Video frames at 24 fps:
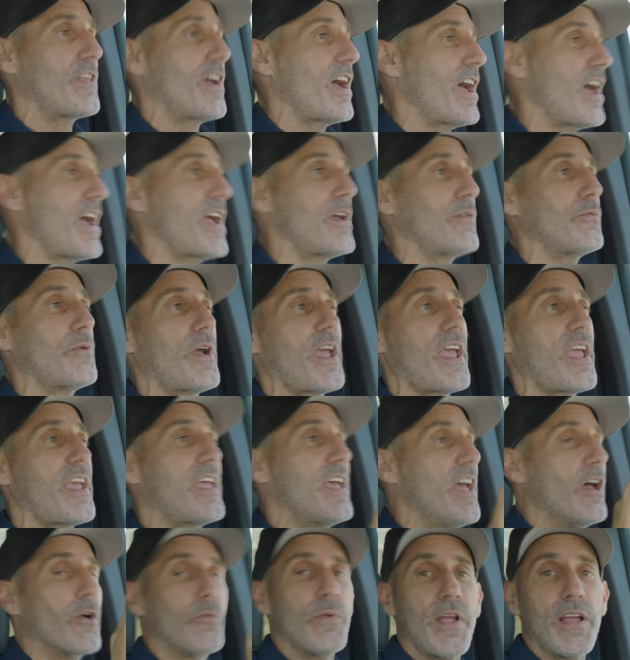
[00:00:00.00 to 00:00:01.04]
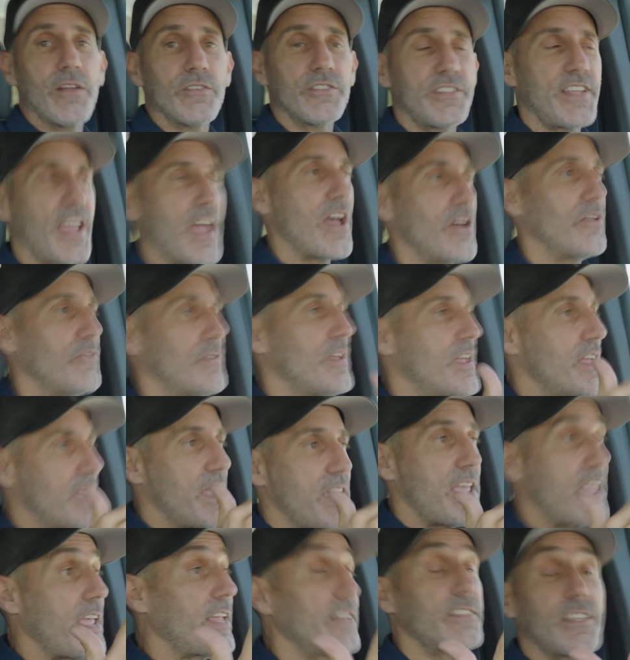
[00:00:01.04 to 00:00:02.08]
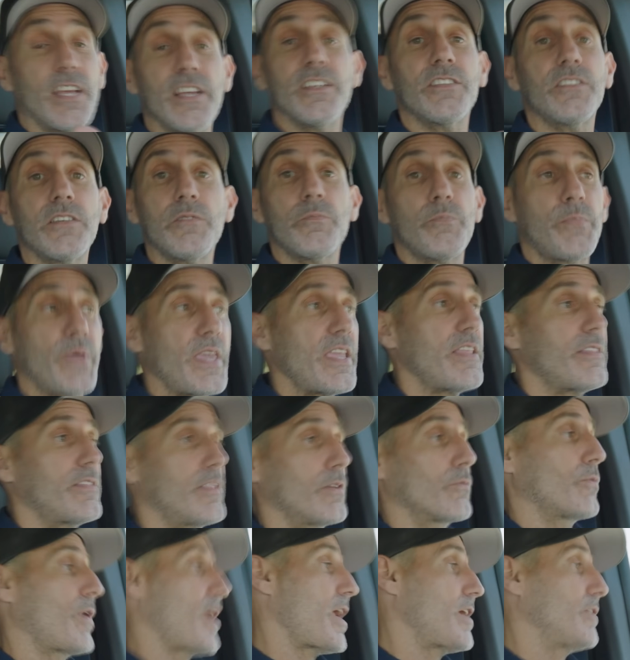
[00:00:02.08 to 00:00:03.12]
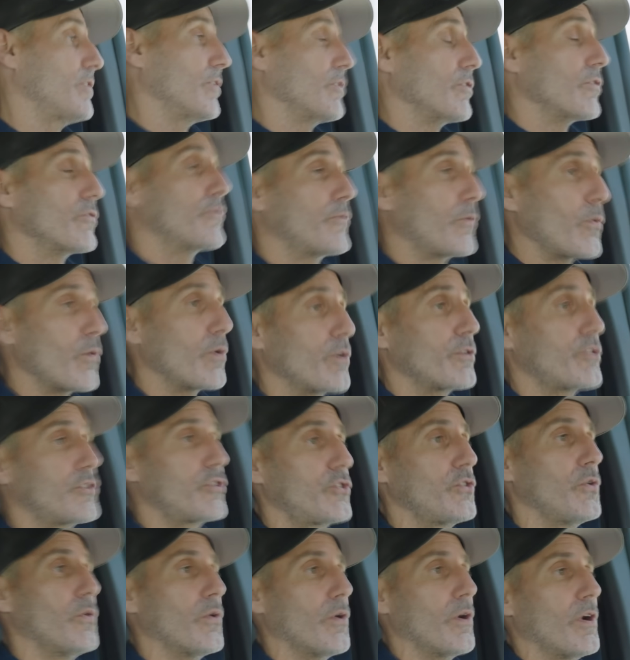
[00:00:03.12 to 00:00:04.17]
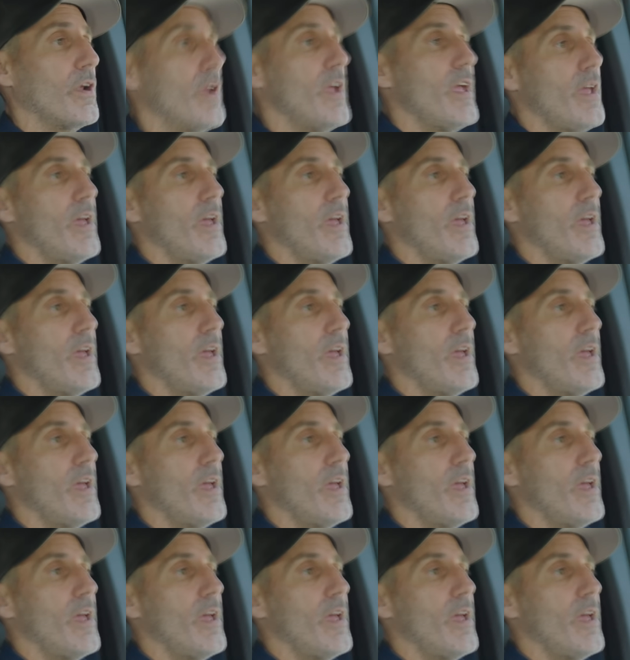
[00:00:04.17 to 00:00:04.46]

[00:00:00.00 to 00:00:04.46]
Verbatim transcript: the highway, round town. It does beat the Wrangler, for sure.